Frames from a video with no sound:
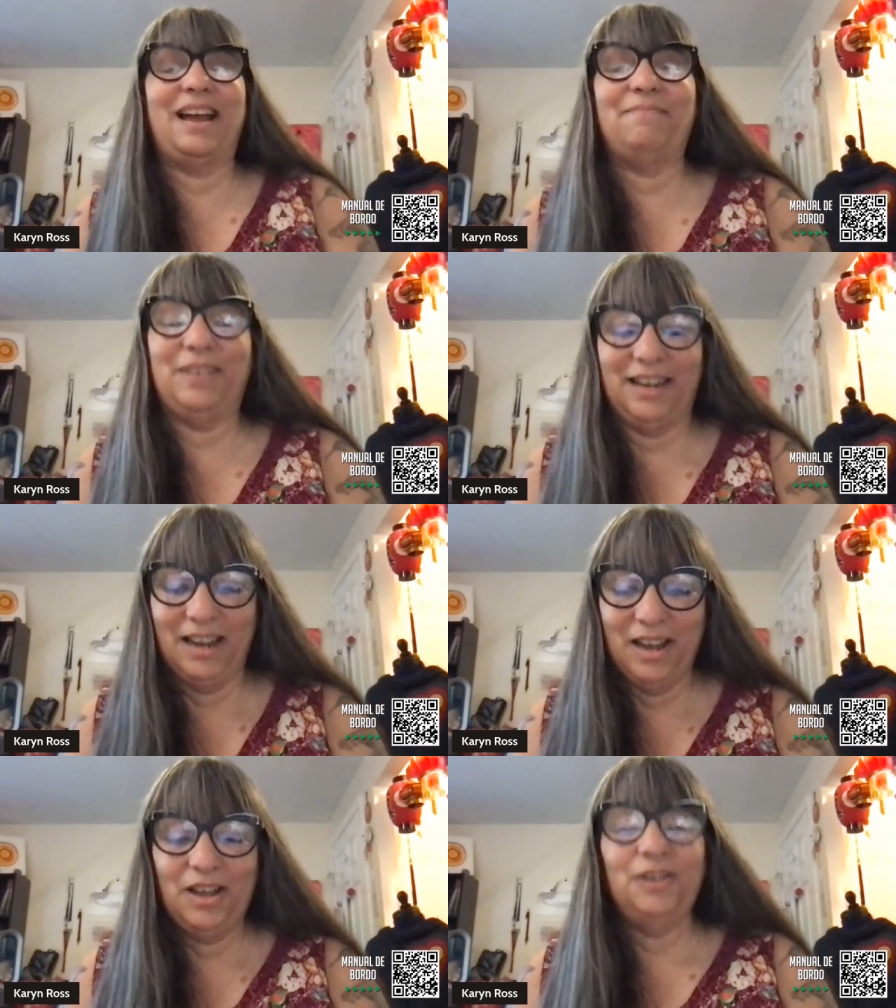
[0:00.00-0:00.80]

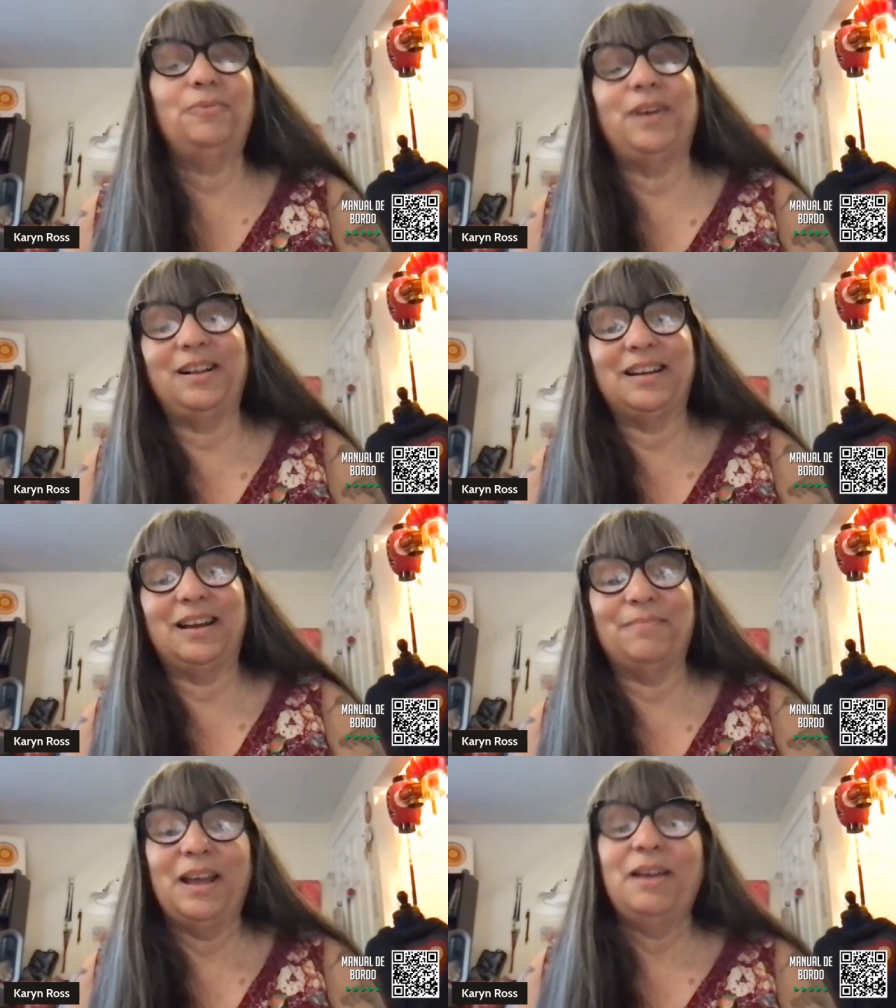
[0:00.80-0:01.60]
happy to
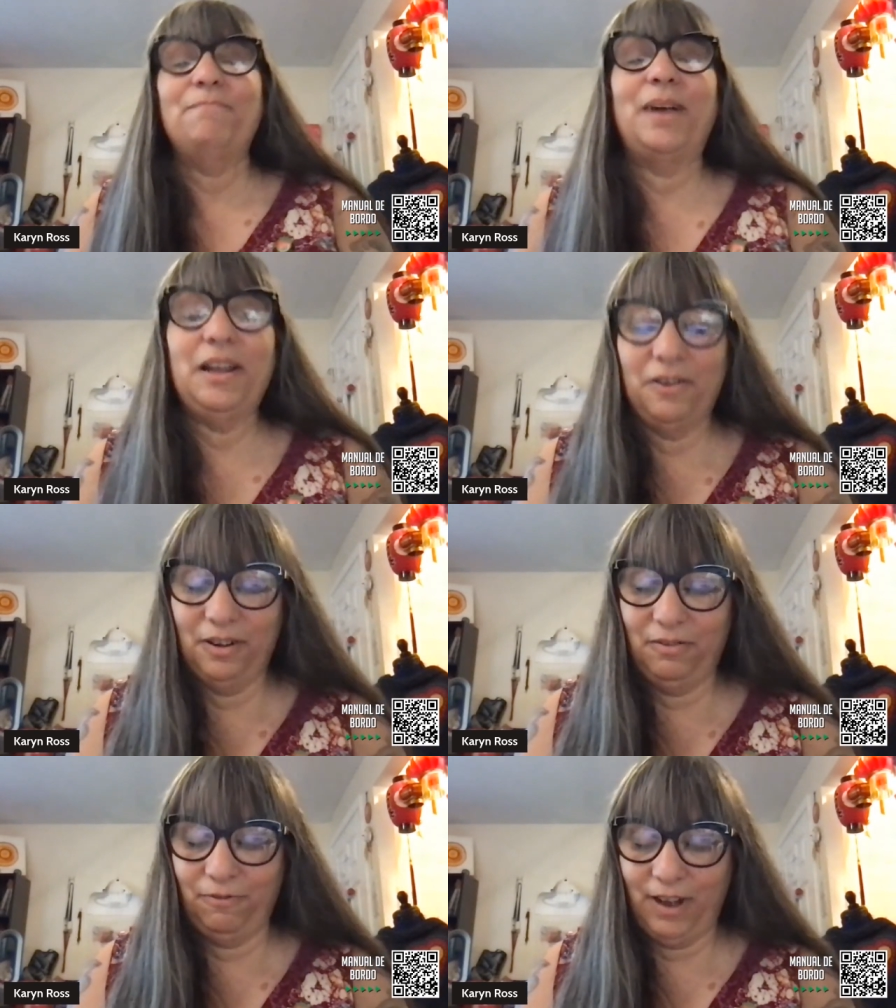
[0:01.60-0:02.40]
welcome, my
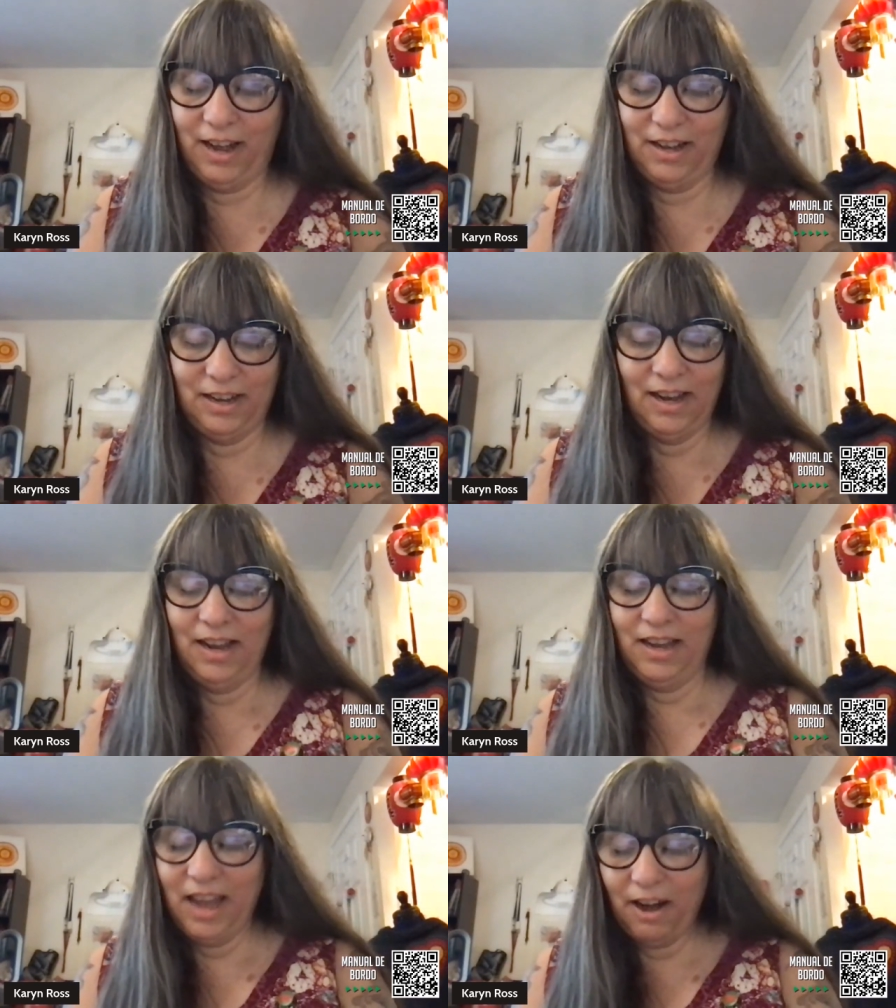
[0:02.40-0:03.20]
good friend
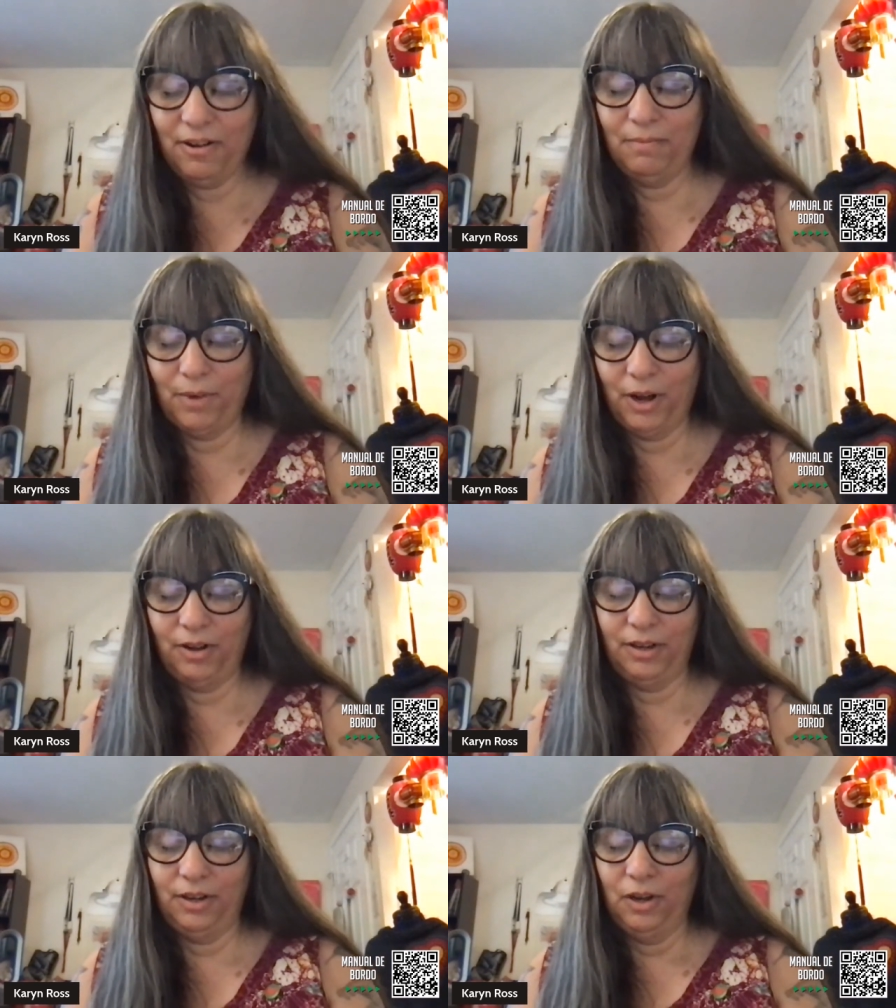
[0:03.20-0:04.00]
Karen
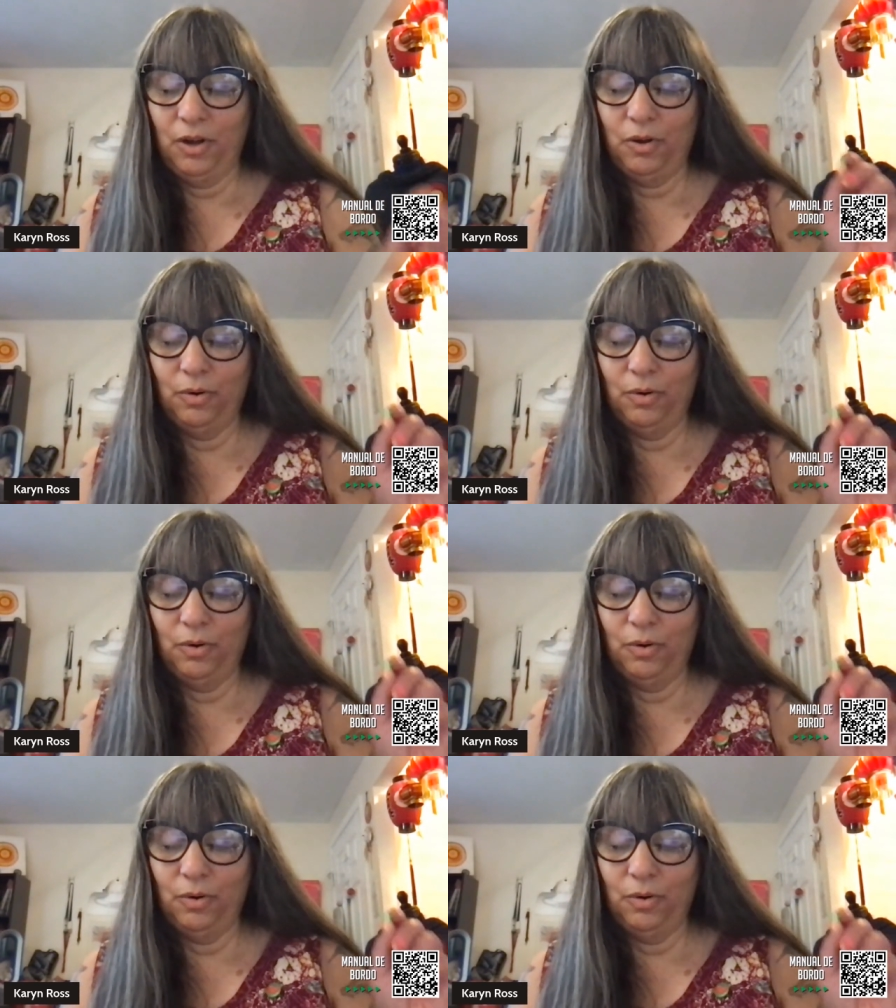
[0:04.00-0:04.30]
Martin,